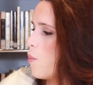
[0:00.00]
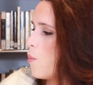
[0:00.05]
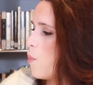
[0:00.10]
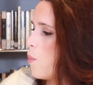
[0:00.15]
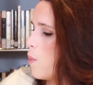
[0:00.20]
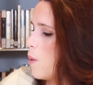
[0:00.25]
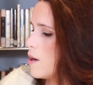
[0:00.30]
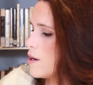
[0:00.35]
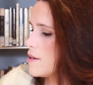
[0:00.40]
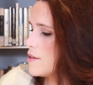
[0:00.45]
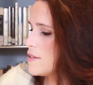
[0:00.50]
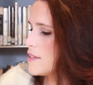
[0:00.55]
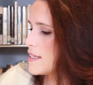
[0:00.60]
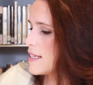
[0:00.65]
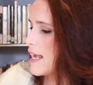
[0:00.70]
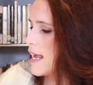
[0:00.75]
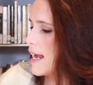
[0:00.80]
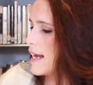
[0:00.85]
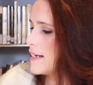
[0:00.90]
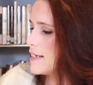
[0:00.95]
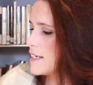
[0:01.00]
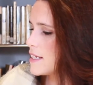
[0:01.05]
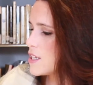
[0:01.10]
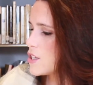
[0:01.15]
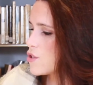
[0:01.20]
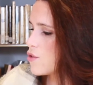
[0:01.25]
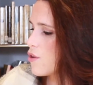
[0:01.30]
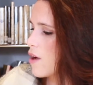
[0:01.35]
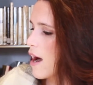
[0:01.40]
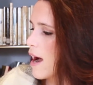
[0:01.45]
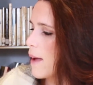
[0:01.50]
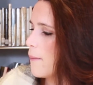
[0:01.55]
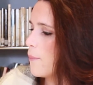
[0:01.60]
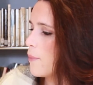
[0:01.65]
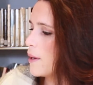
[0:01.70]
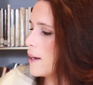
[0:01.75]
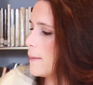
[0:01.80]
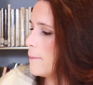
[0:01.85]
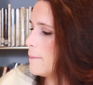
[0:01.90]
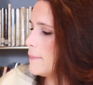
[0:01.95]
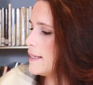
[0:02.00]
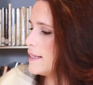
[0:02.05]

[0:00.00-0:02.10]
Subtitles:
Words can't describe what it